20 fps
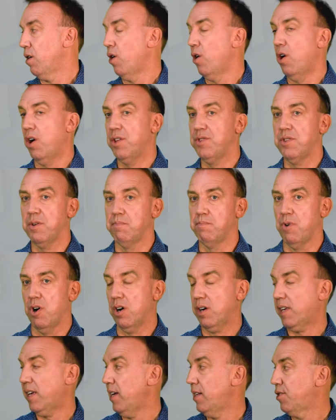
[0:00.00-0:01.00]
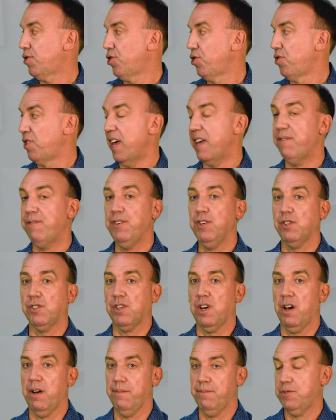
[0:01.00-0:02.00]
on the market so they feel
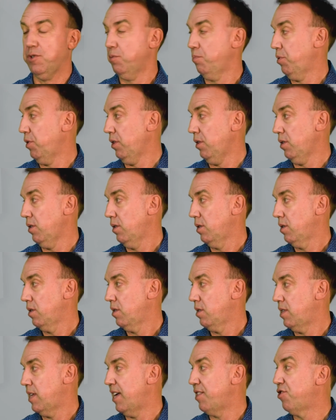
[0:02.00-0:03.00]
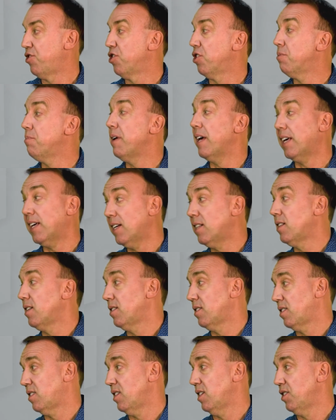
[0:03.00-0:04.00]
comfortable that they're making the
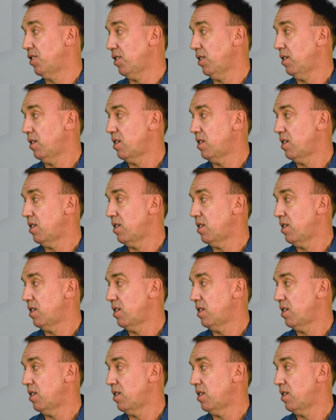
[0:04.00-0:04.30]
decision,